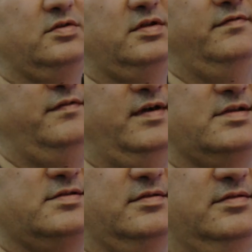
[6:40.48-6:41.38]
working
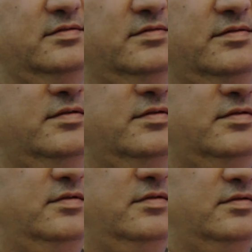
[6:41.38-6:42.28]
fast, you know.
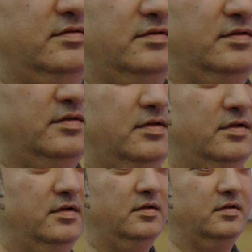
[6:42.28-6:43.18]
Got it. You ready for
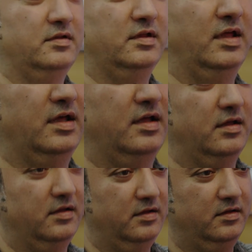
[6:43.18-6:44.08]
lunch?
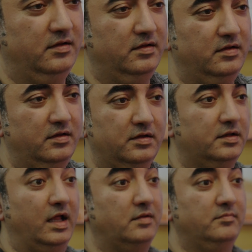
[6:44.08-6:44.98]
So that way you
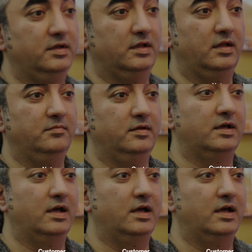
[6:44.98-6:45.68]
don't. Not you don't, me, not me.